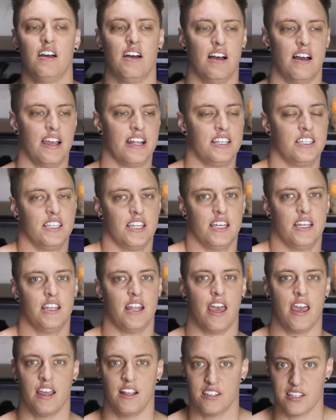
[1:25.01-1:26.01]
I
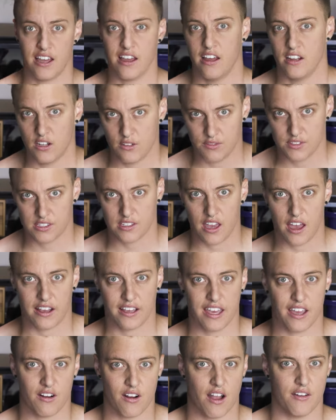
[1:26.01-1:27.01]
did a ton of scar
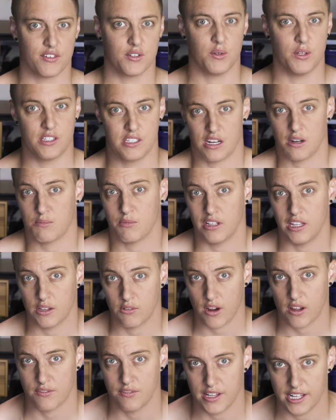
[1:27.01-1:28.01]
care afterwards, and I'm really
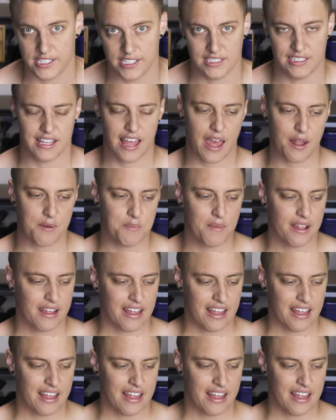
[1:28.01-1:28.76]
grateful I did that.